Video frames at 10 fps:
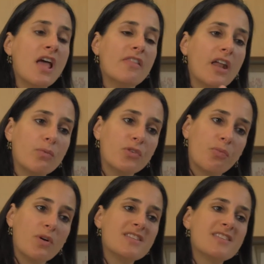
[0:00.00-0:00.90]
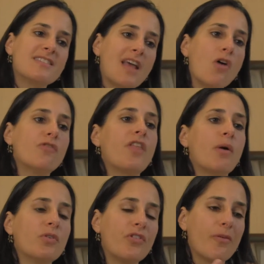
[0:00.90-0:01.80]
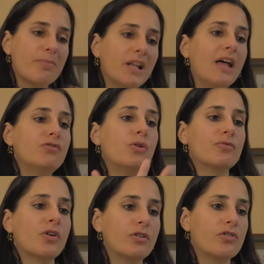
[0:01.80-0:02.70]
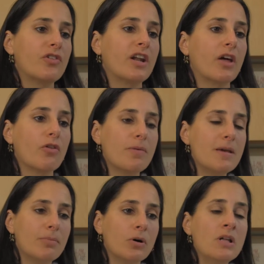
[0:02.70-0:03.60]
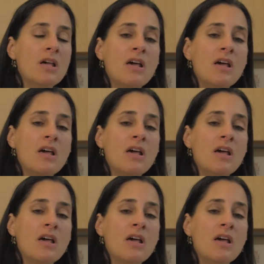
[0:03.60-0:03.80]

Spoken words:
it was oneself that was the platform for understanding other people,